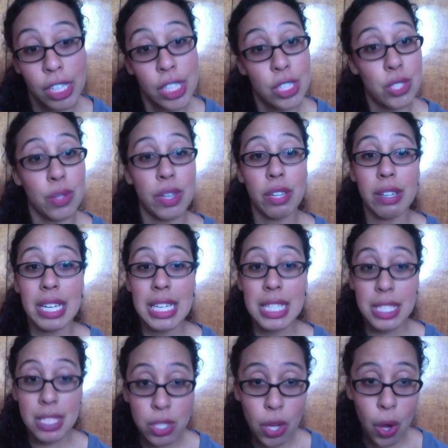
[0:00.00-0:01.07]
So there
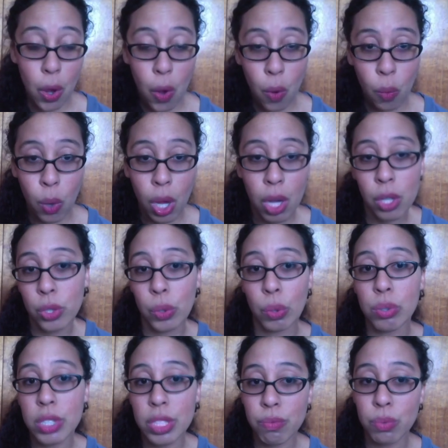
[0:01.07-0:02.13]
is no
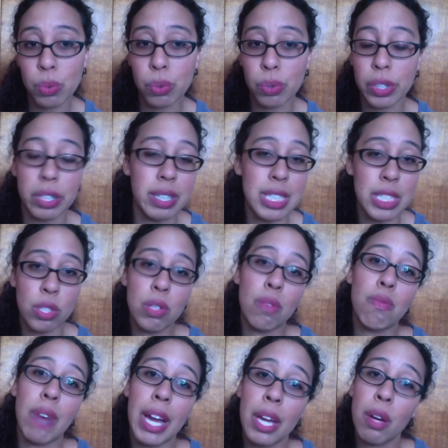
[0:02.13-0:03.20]
golden rule, there is no
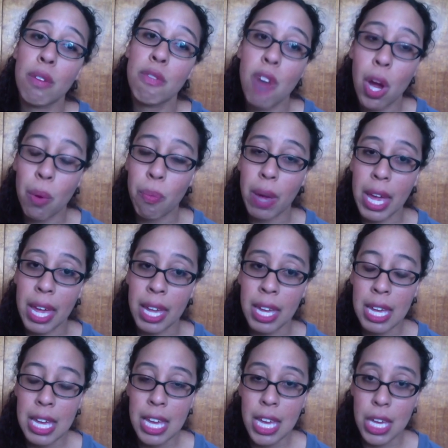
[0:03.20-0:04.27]
right or wrong way
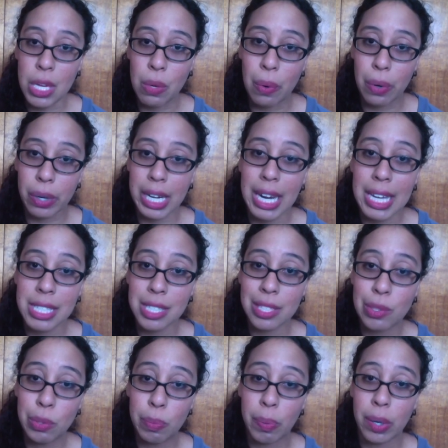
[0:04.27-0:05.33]
in organizing
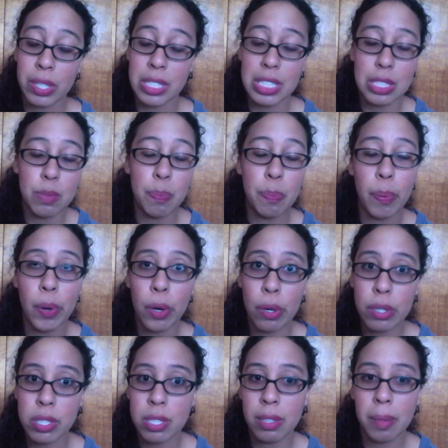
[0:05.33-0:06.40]
coupons. It's
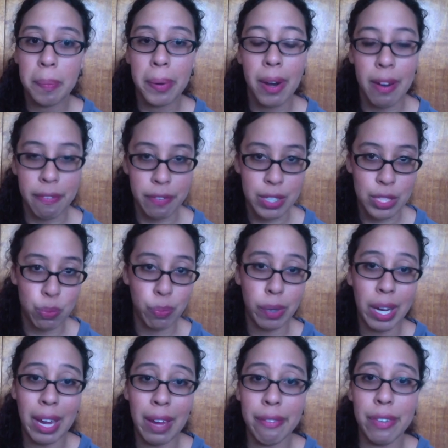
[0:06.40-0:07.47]
personal preference.
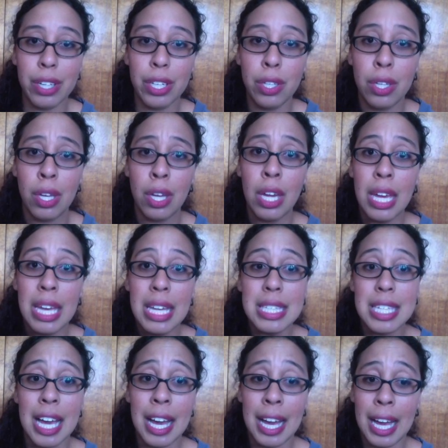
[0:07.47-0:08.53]
Whatever
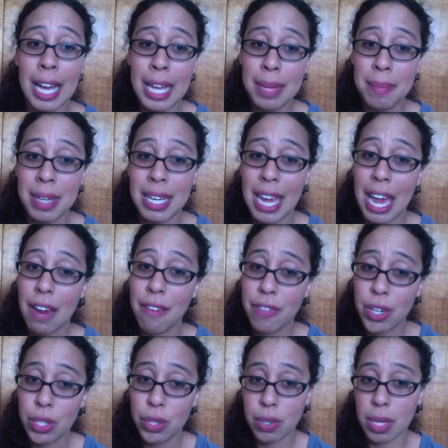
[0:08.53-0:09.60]
time and
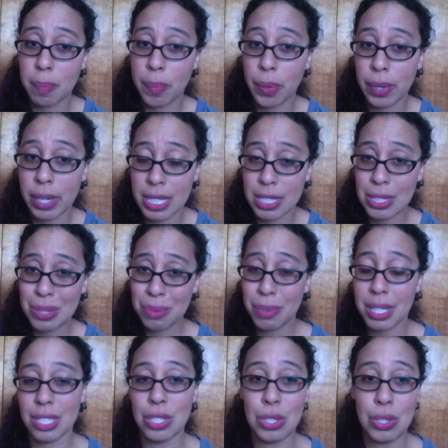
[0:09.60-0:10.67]
effort you can put into
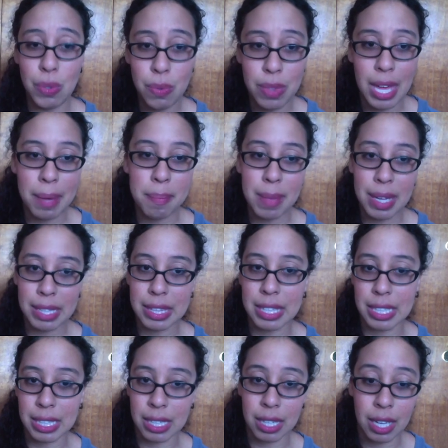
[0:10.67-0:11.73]
it, do that method.